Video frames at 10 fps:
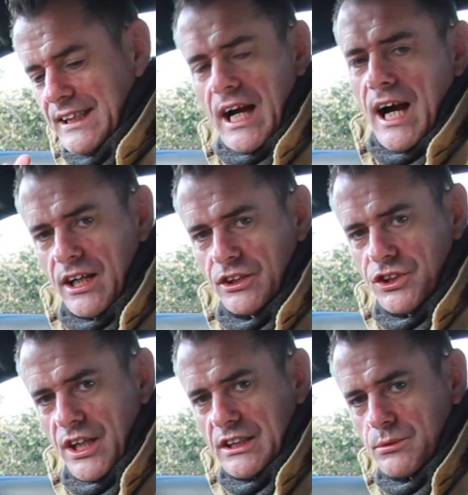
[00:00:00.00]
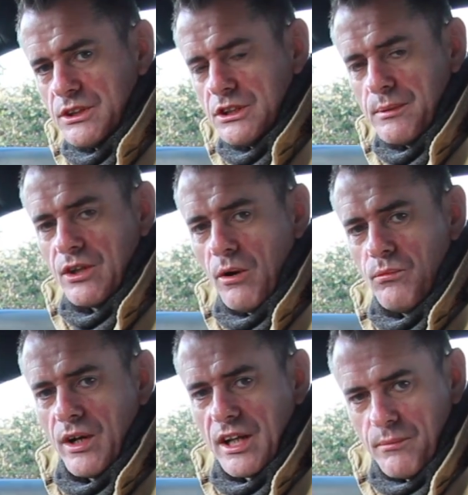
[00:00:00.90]
a car chase, which has
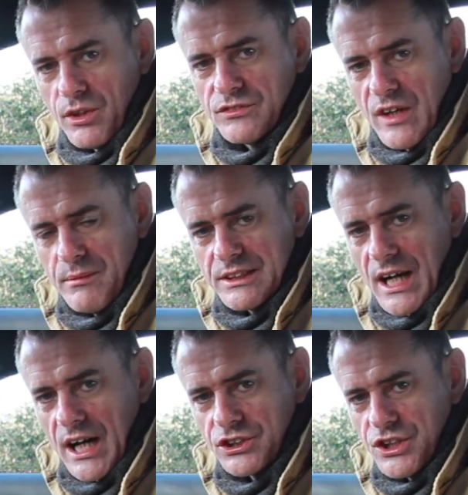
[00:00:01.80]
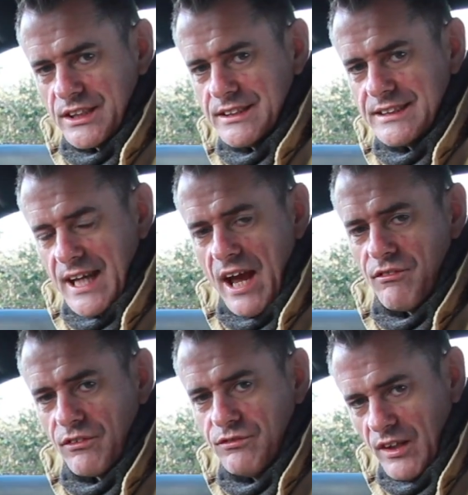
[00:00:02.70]
become one of the most famous car chases
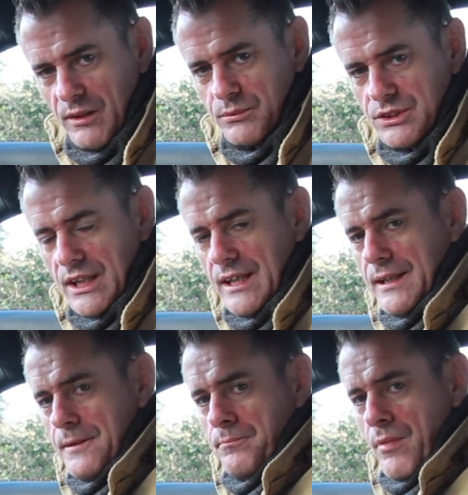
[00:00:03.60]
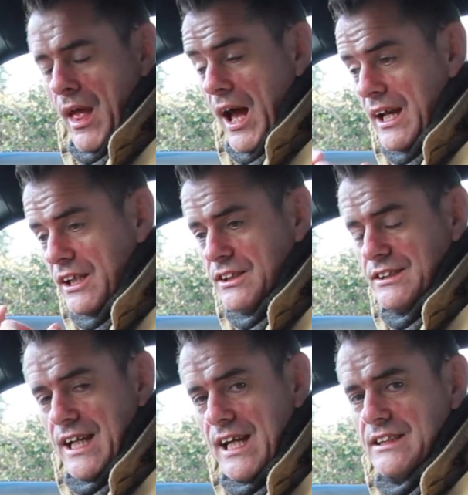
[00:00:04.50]
ever filmed. And it
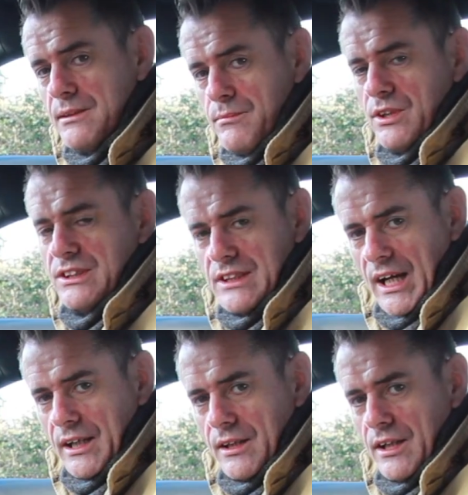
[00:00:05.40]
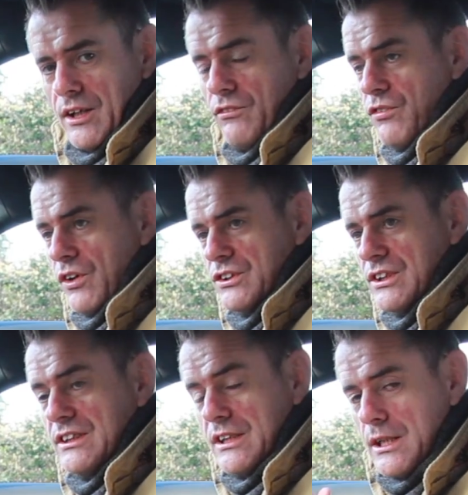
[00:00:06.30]
contains a Mustang
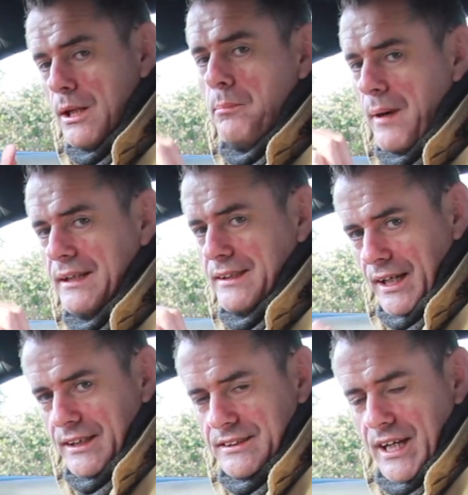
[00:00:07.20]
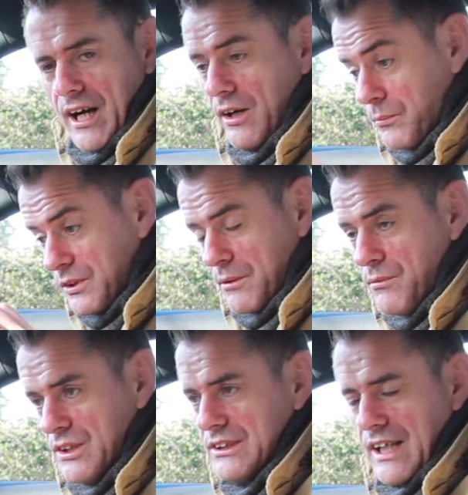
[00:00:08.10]
versus the bad guy's car, but the
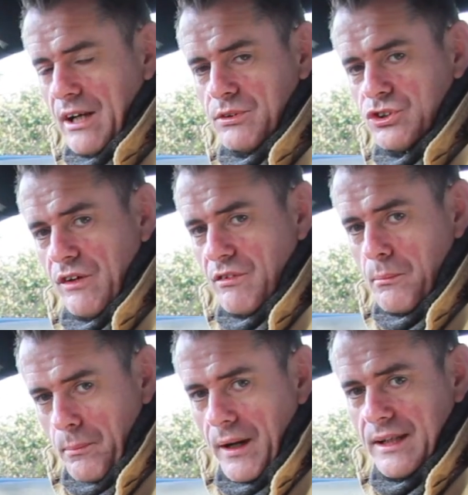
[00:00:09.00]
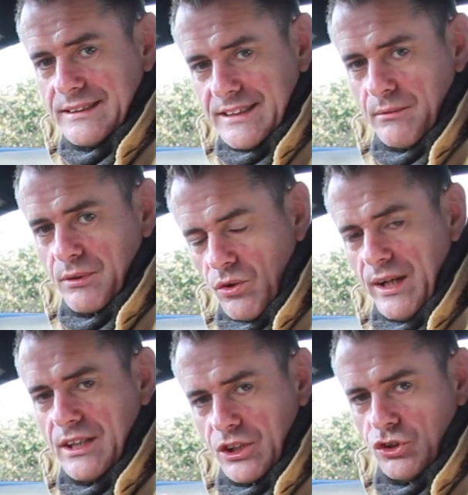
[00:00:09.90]
Mustang was driven by Steve
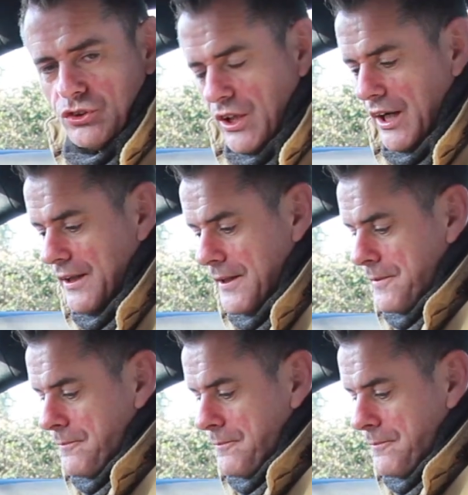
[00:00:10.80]
McQueen, the good guy.